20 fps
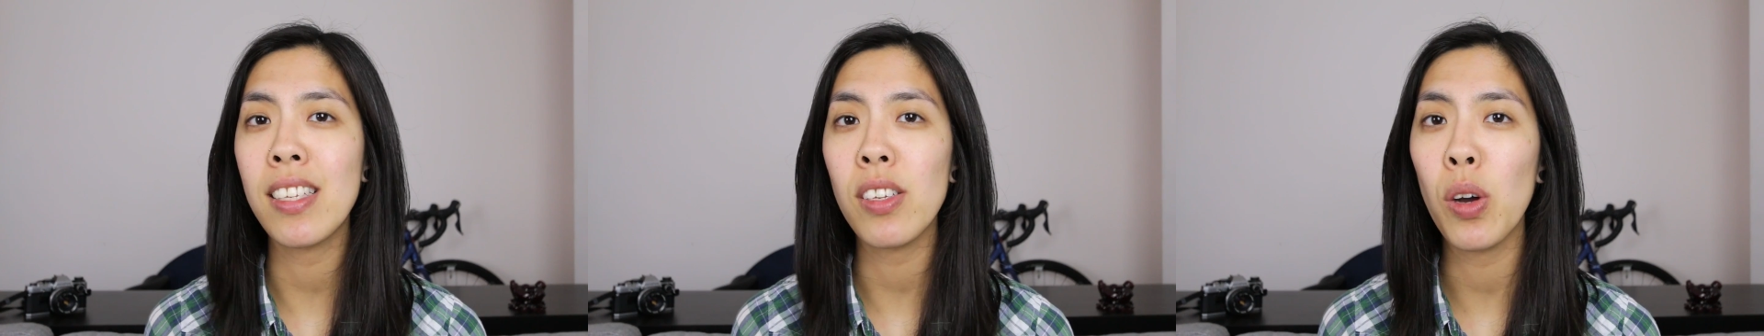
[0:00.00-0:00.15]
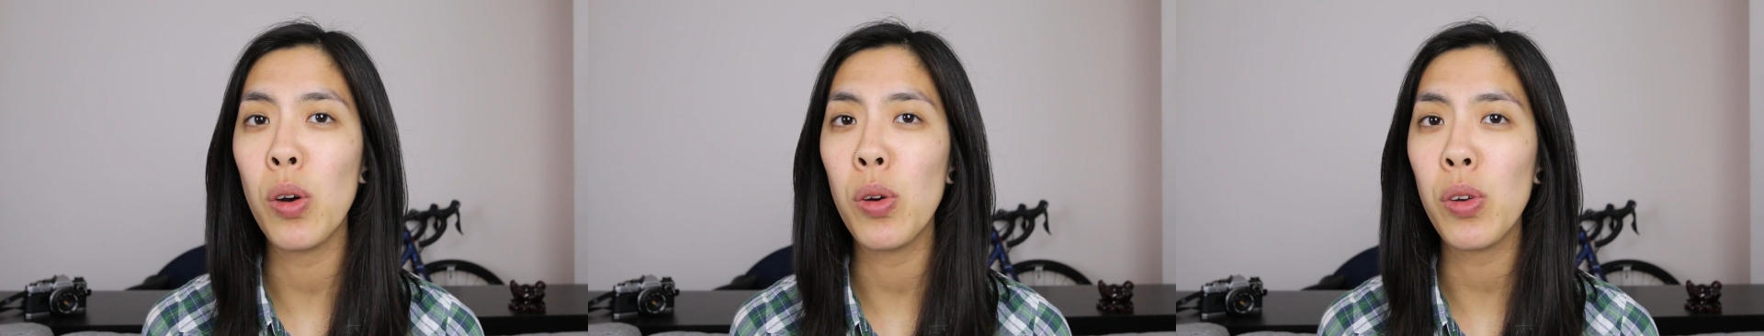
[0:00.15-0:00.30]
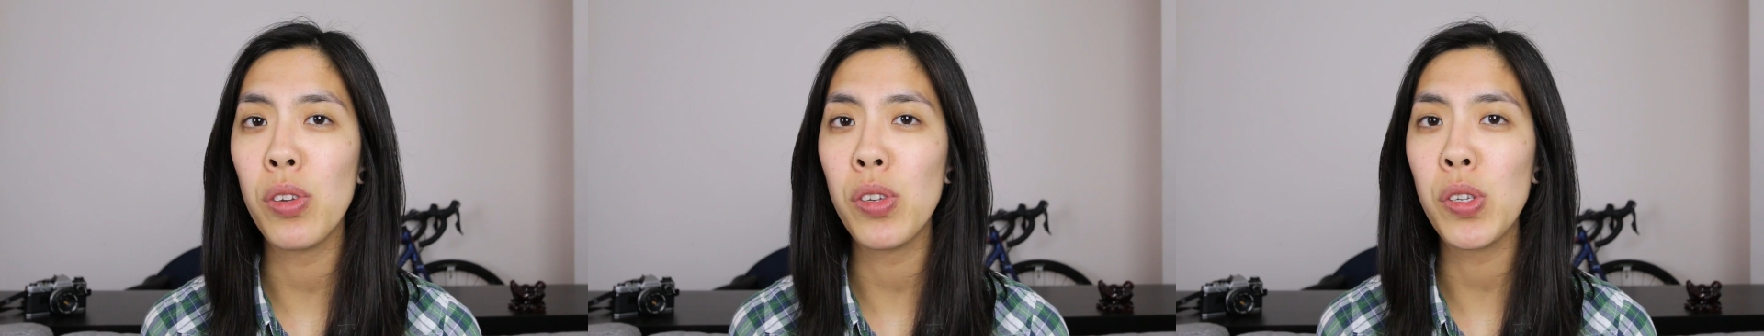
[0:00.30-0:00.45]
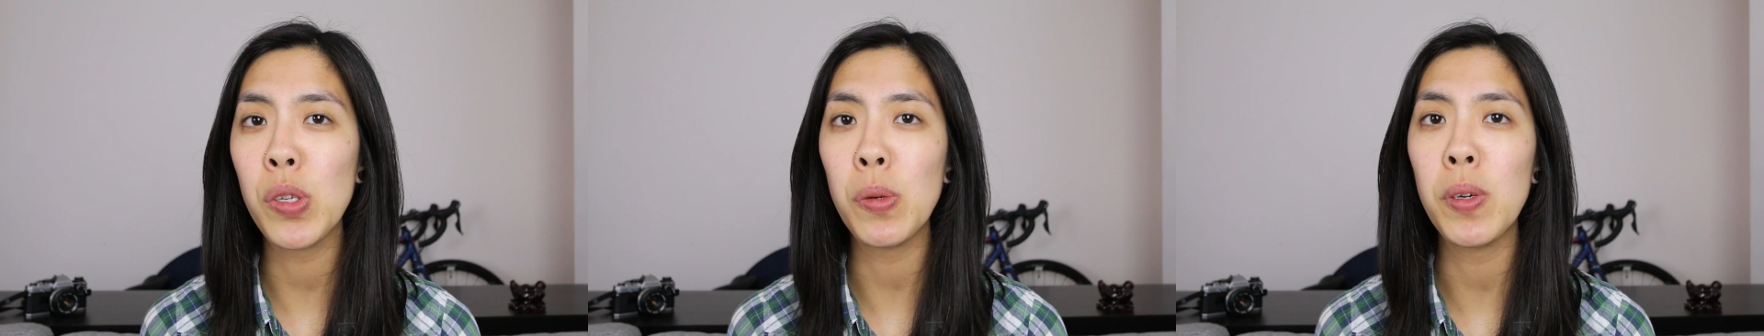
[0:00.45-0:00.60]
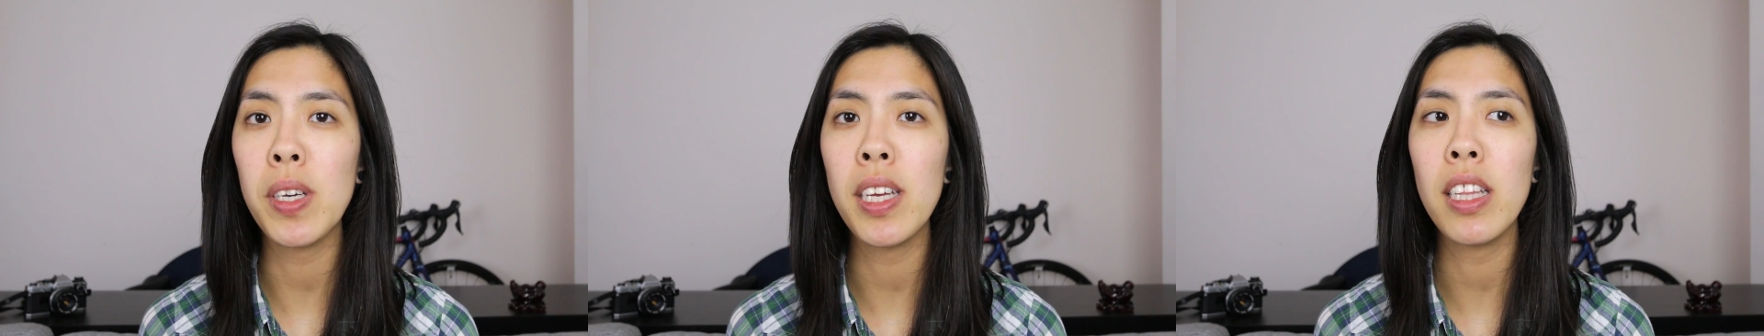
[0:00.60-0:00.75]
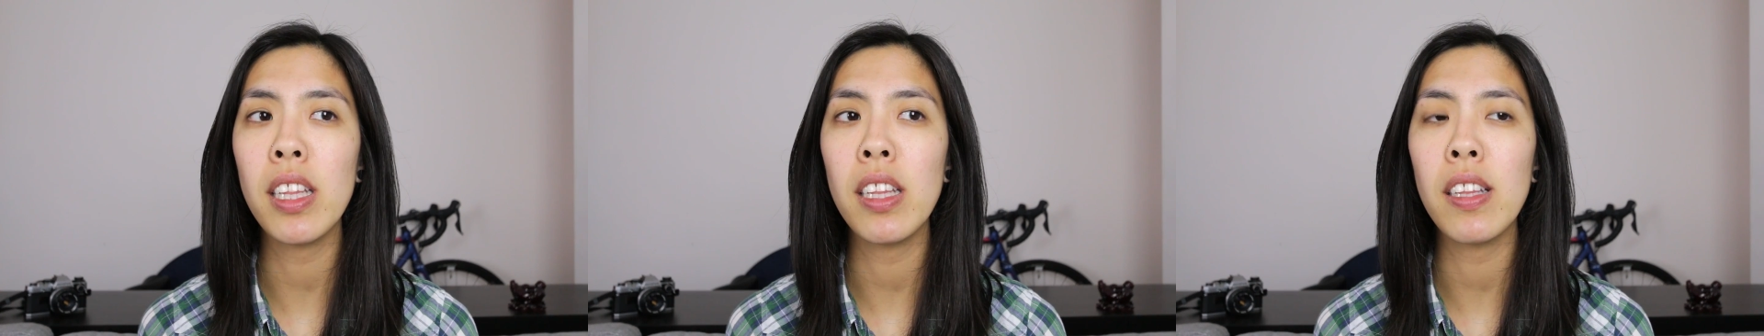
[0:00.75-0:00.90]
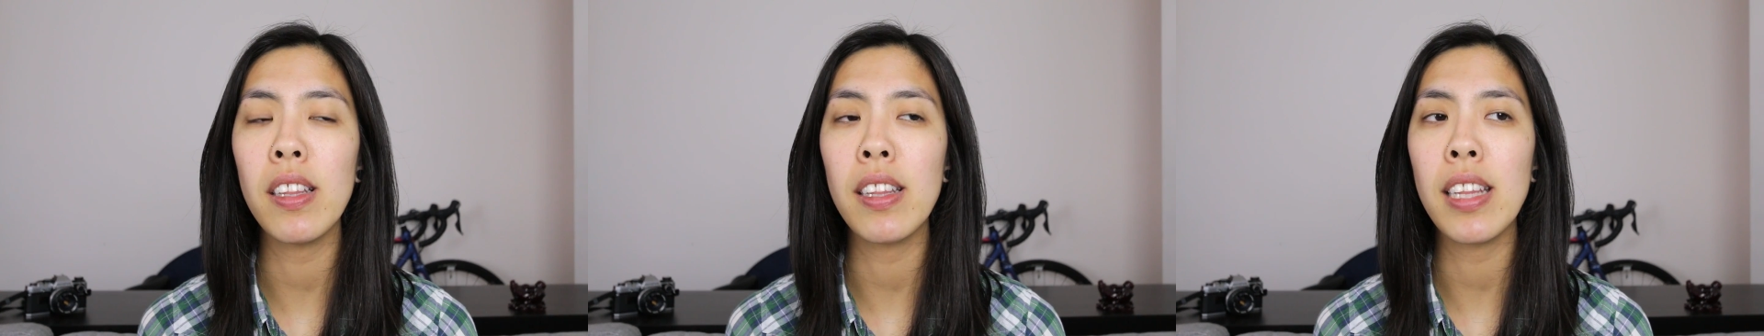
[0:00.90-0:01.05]
to hold on to
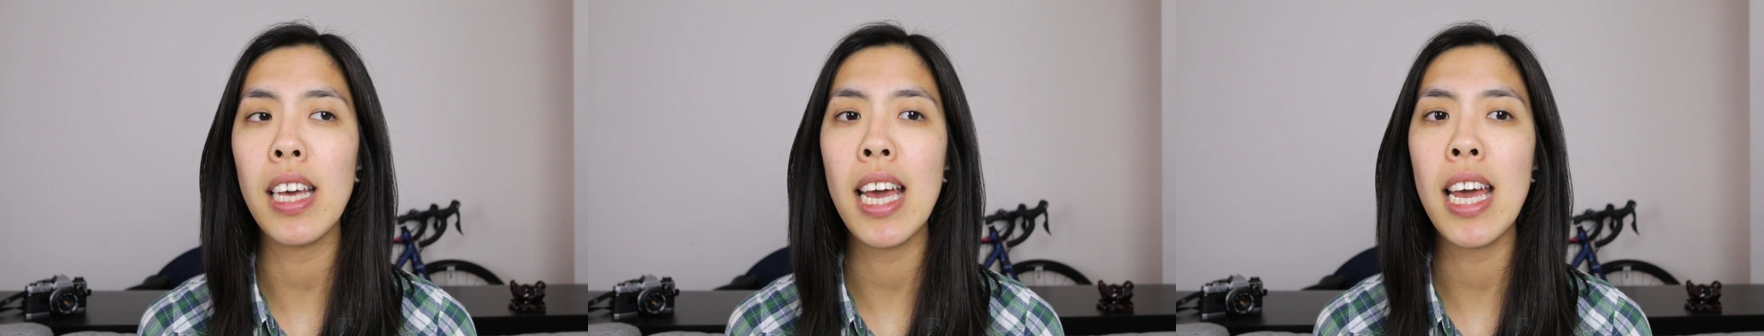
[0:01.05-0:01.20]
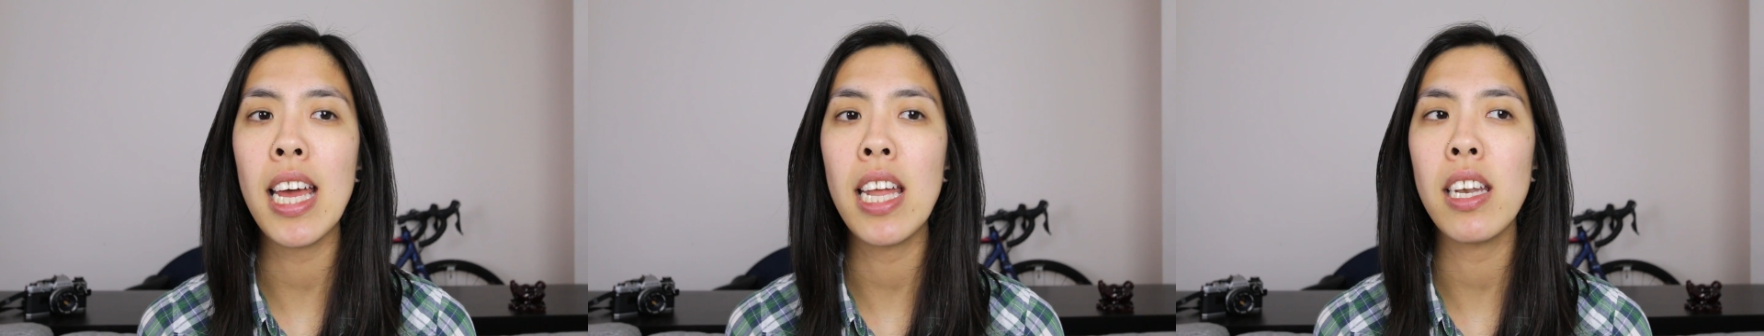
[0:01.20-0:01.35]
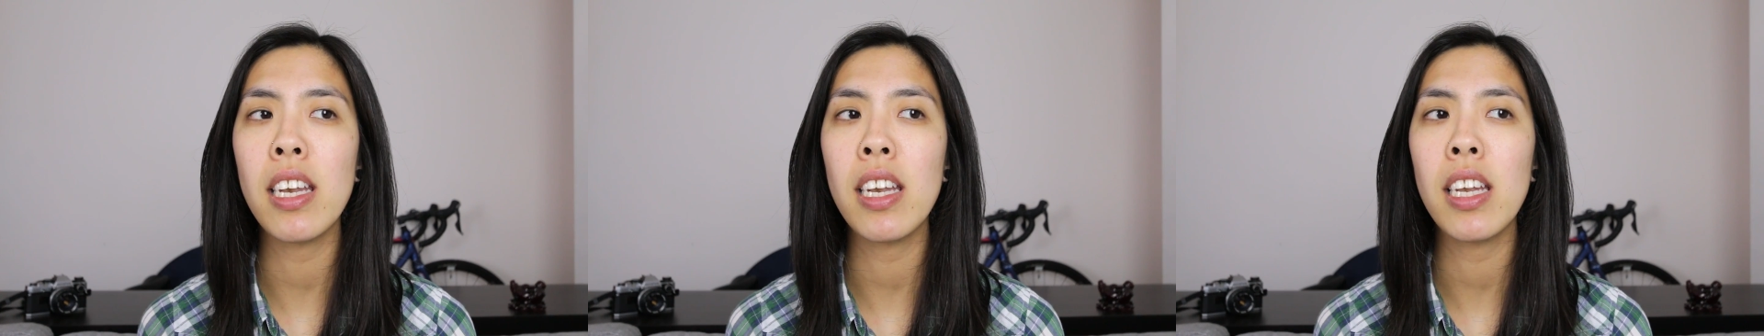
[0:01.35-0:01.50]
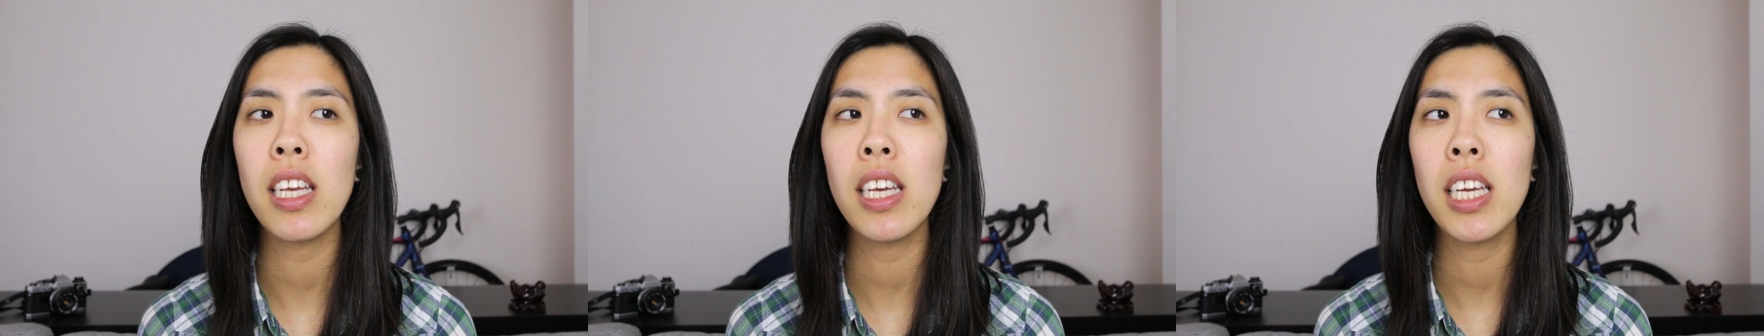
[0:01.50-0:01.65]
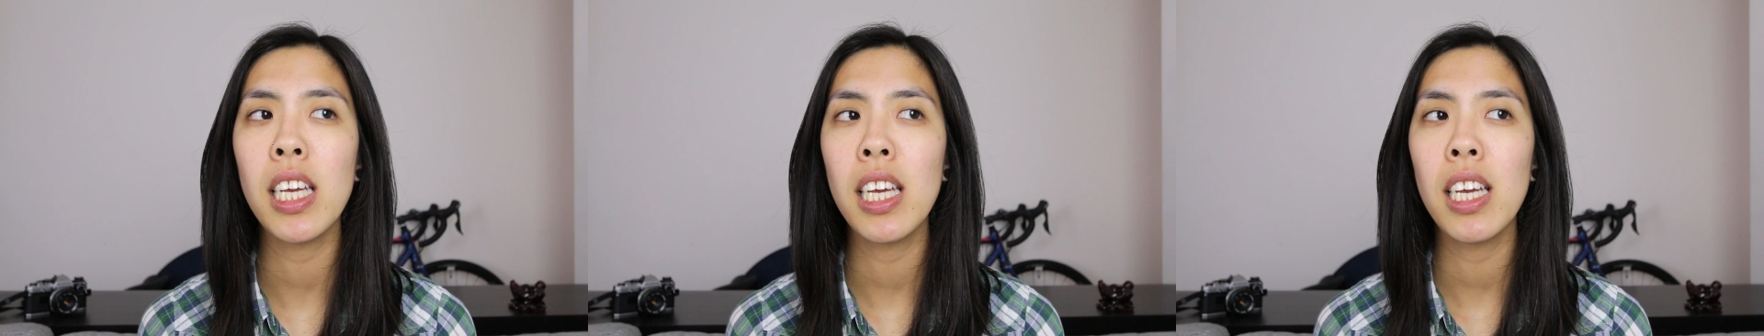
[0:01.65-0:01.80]
it, then